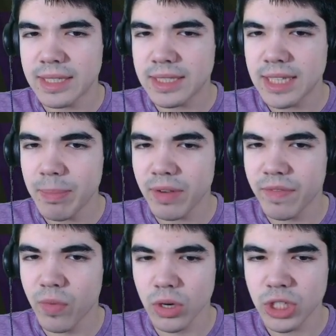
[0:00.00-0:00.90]
a separate
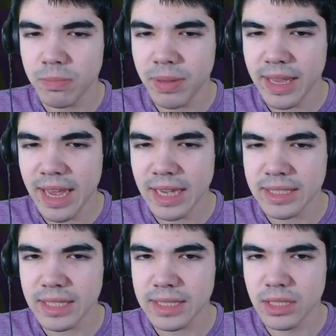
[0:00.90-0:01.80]
fortune pickaxe,
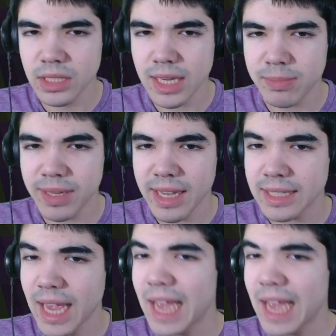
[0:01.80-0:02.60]
and a silk touch pickaxe,